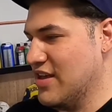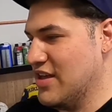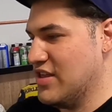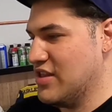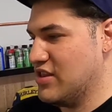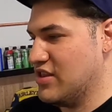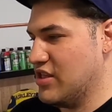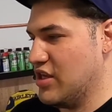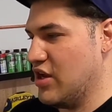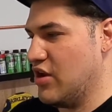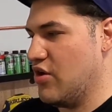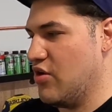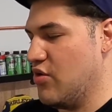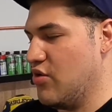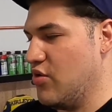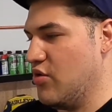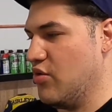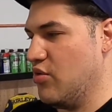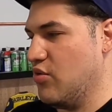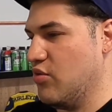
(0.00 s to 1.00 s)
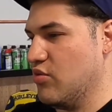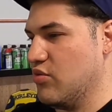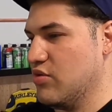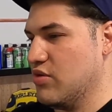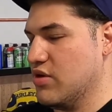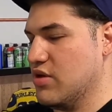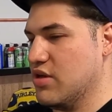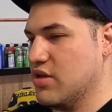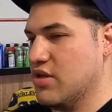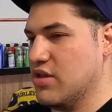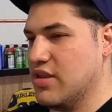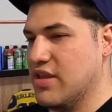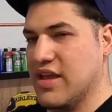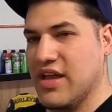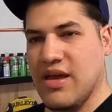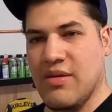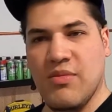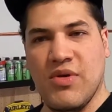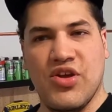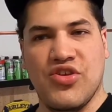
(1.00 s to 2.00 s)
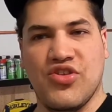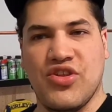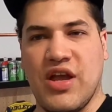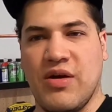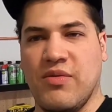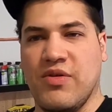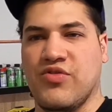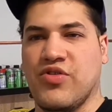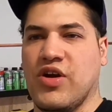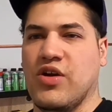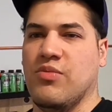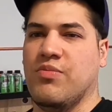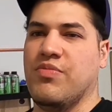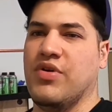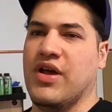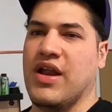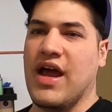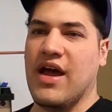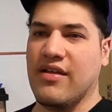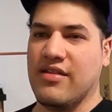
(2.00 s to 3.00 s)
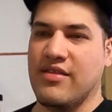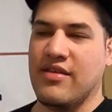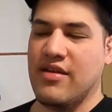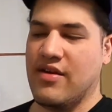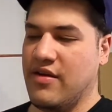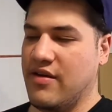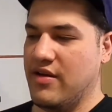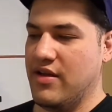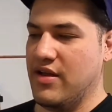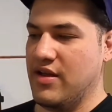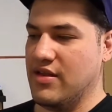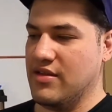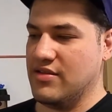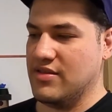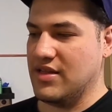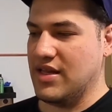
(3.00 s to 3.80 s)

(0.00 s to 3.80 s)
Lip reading: so the image that we try to put out there is